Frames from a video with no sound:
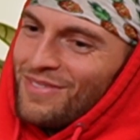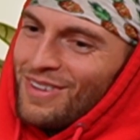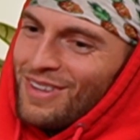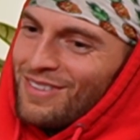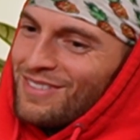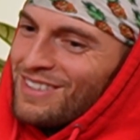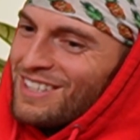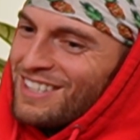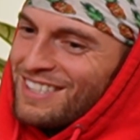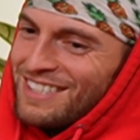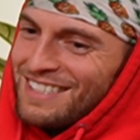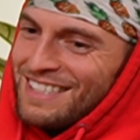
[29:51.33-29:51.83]

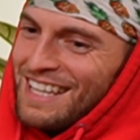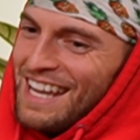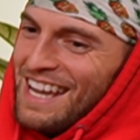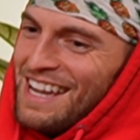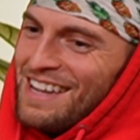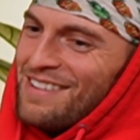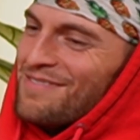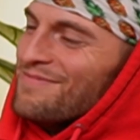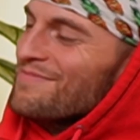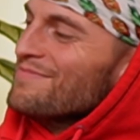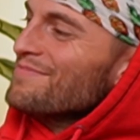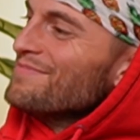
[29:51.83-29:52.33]
The
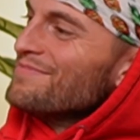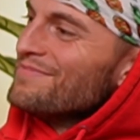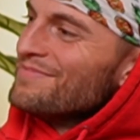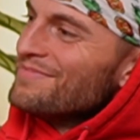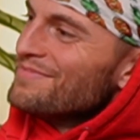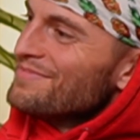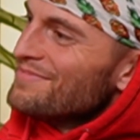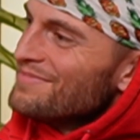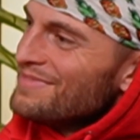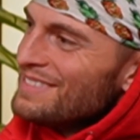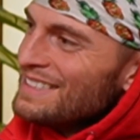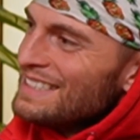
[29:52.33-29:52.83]
same.
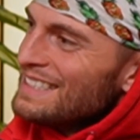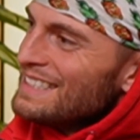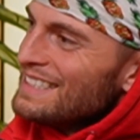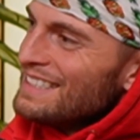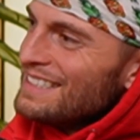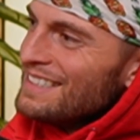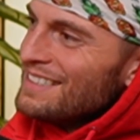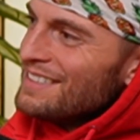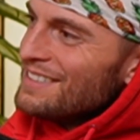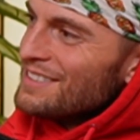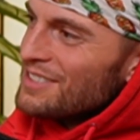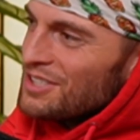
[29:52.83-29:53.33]

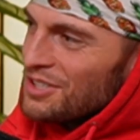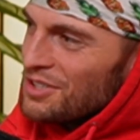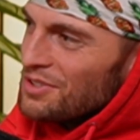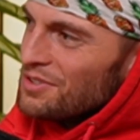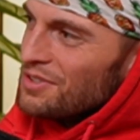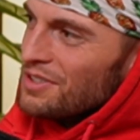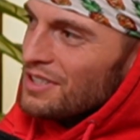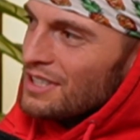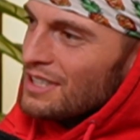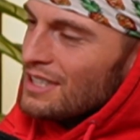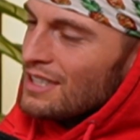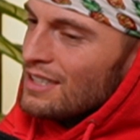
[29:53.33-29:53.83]

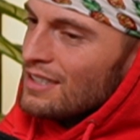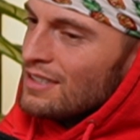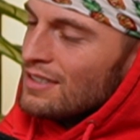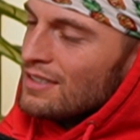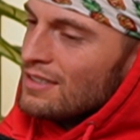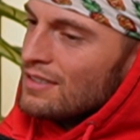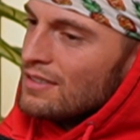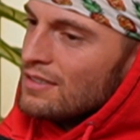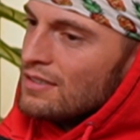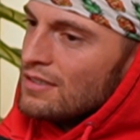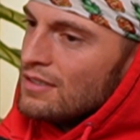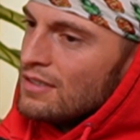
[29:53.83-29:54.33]
Truly.
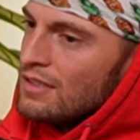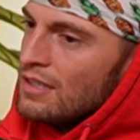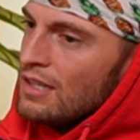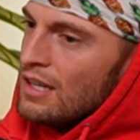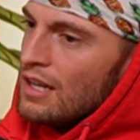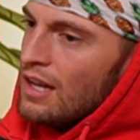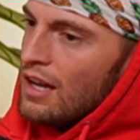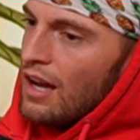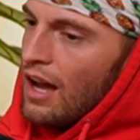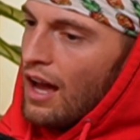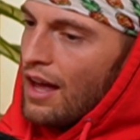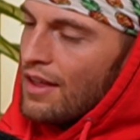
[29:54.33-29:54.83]

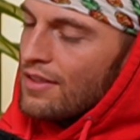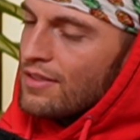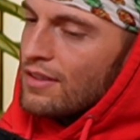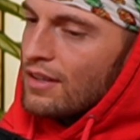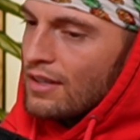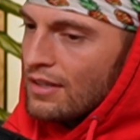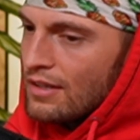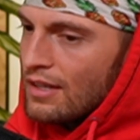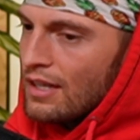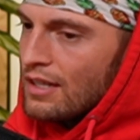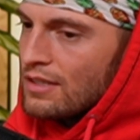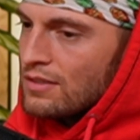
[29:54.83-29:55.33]
I
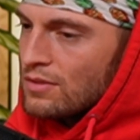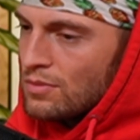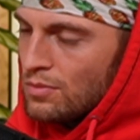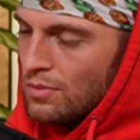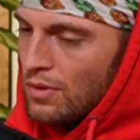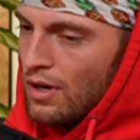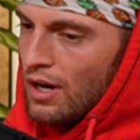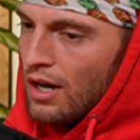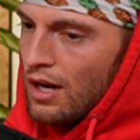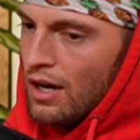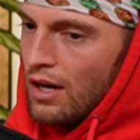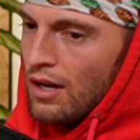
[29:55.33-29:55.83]
think that's
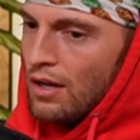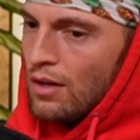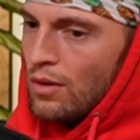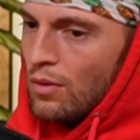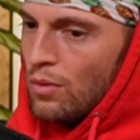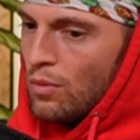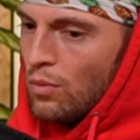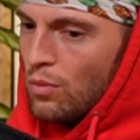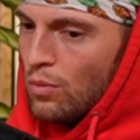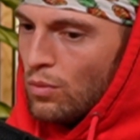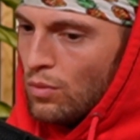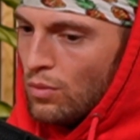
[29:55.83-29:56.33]
why
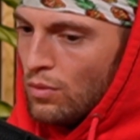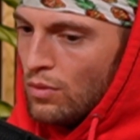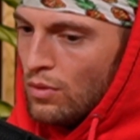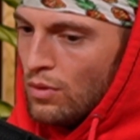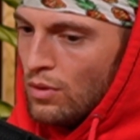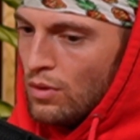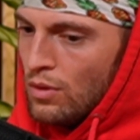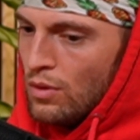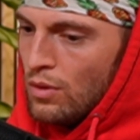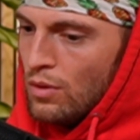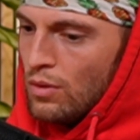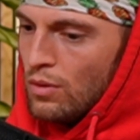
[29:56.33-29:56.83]

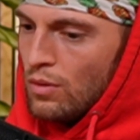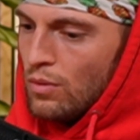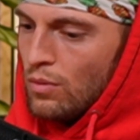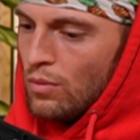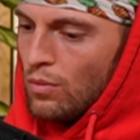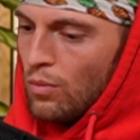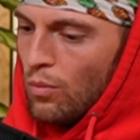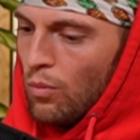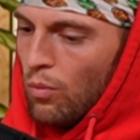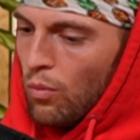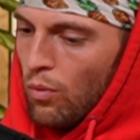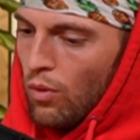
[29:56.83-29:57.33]

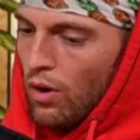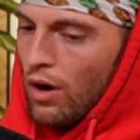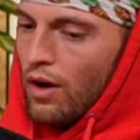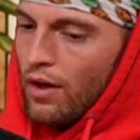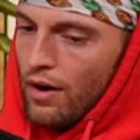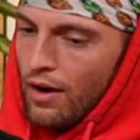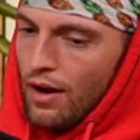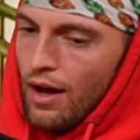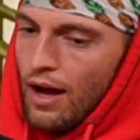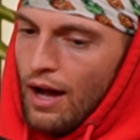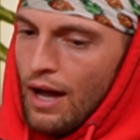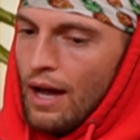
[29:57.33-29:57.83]

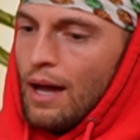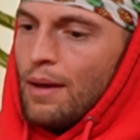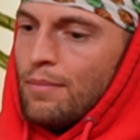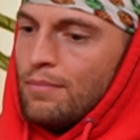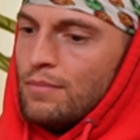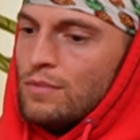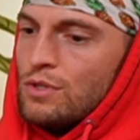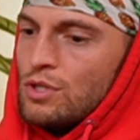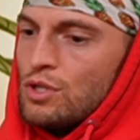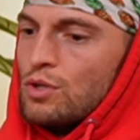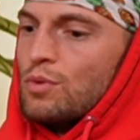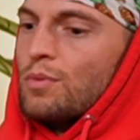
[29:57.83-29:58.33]
what
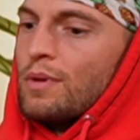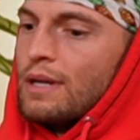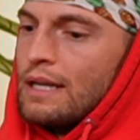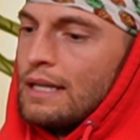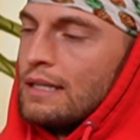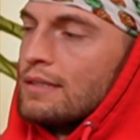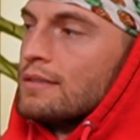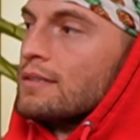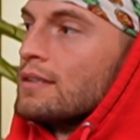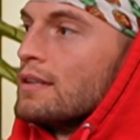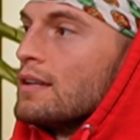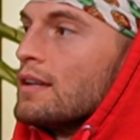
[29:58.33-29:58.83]
I'm doing
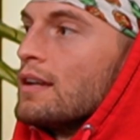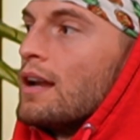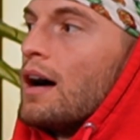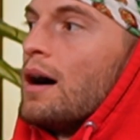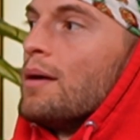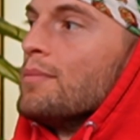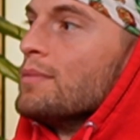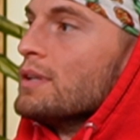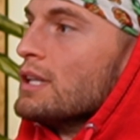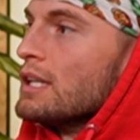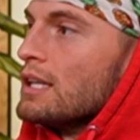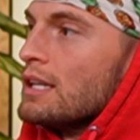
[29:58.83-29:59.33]
is an
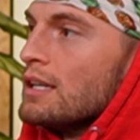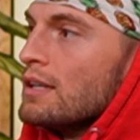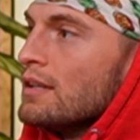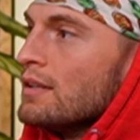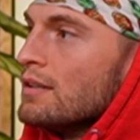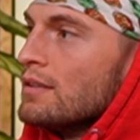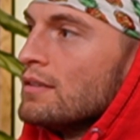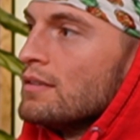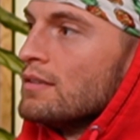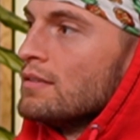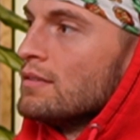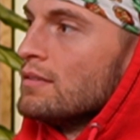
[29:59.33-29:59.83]
anomaly.
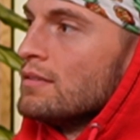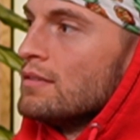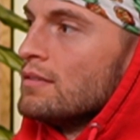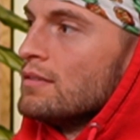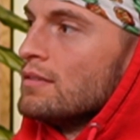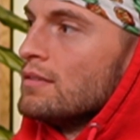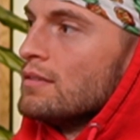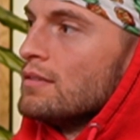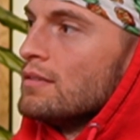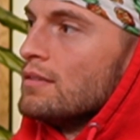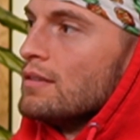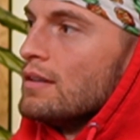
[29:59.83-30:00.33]

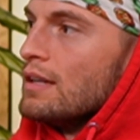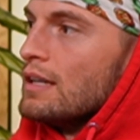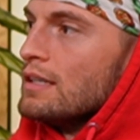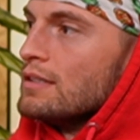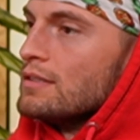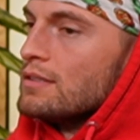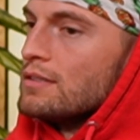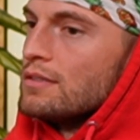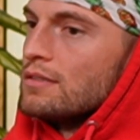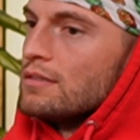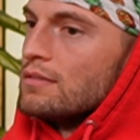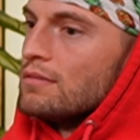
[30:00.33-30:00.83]

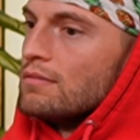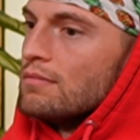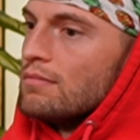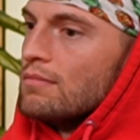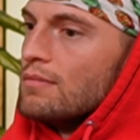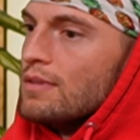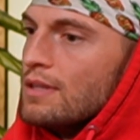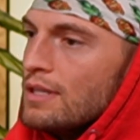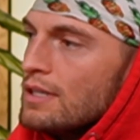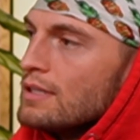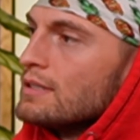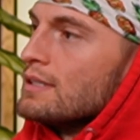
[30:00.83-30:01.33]
This
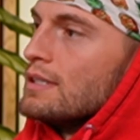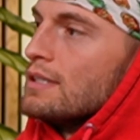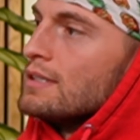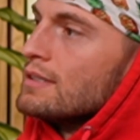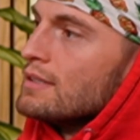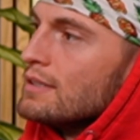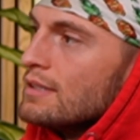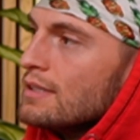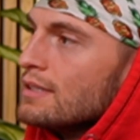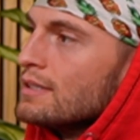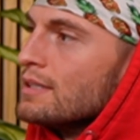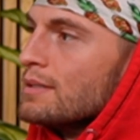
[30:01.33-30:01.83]

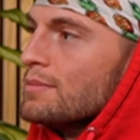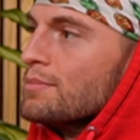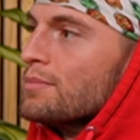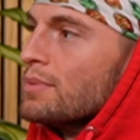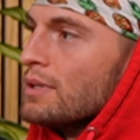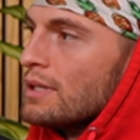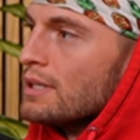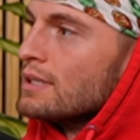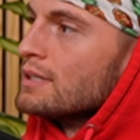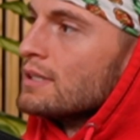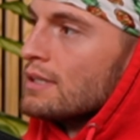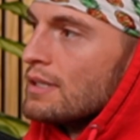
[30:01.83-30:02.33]
is the
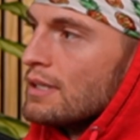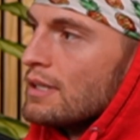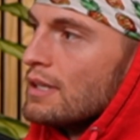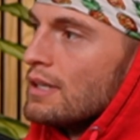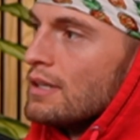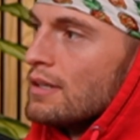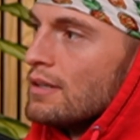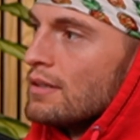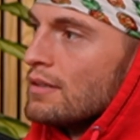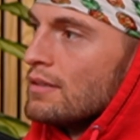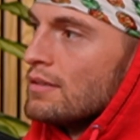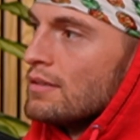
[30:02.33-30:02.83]
simplicity.